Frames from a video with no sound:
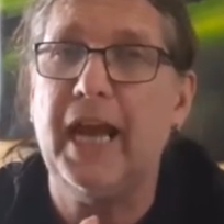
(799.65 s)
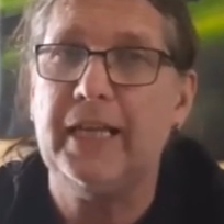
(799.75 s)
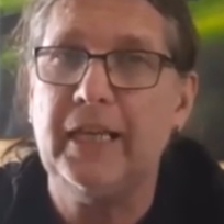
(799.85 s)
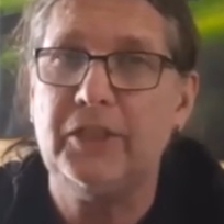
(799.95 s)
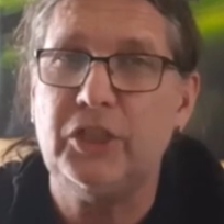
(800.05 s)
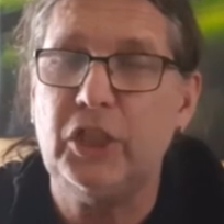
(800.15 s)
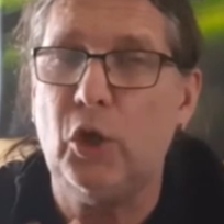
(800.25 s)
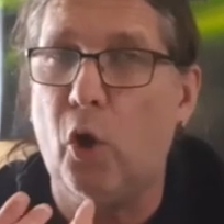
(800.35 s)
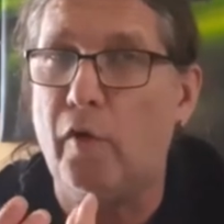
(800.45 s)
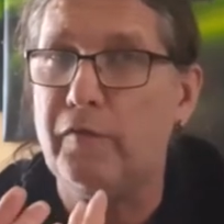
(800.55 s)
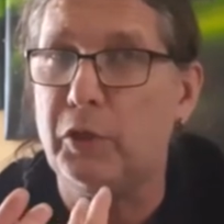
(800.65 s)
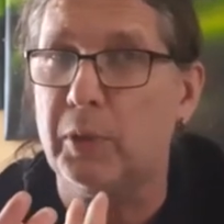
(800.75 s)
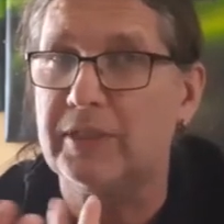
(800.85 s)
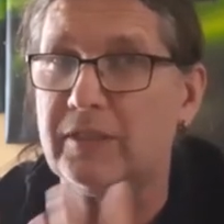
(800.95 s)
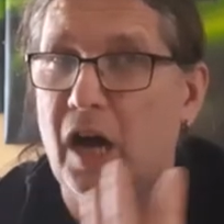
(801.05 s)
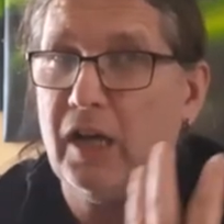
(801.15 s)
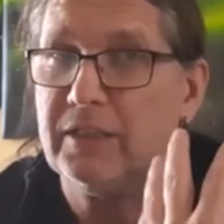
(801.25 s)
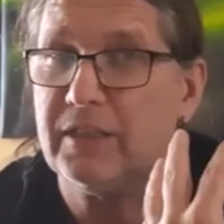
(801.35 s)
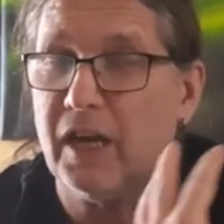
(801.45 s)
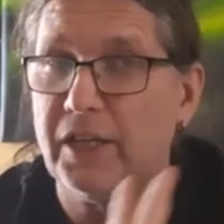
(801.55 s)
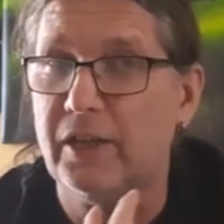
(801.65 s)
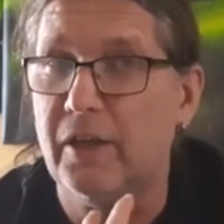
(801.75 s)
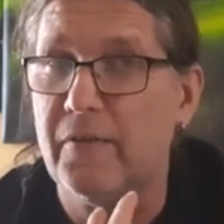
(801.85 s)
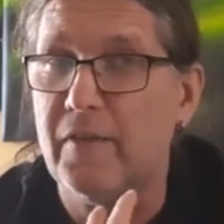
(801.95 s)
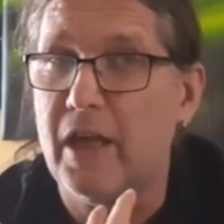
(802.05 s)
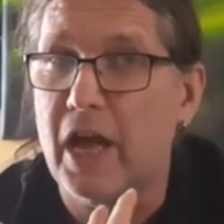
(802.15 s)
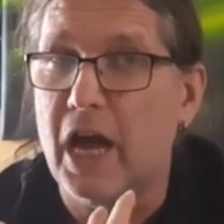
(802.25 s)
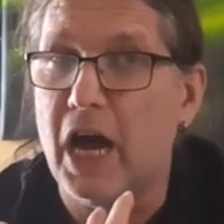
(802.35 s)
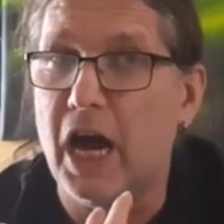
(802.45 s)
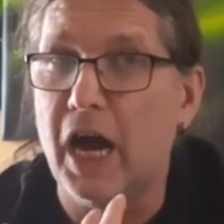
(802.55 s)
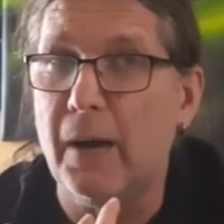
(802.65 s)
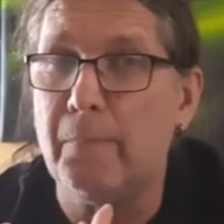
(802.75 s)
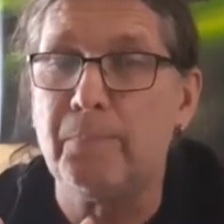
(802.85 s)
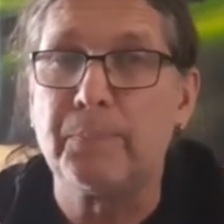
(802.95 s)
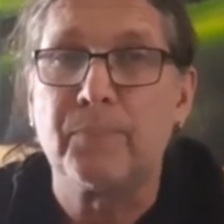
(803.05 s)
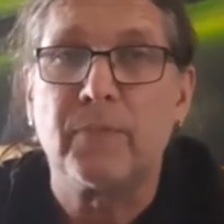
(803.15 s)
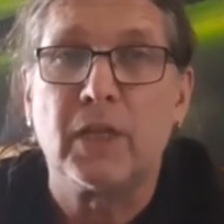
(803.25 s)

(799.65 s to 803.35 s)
energy of your star sign um,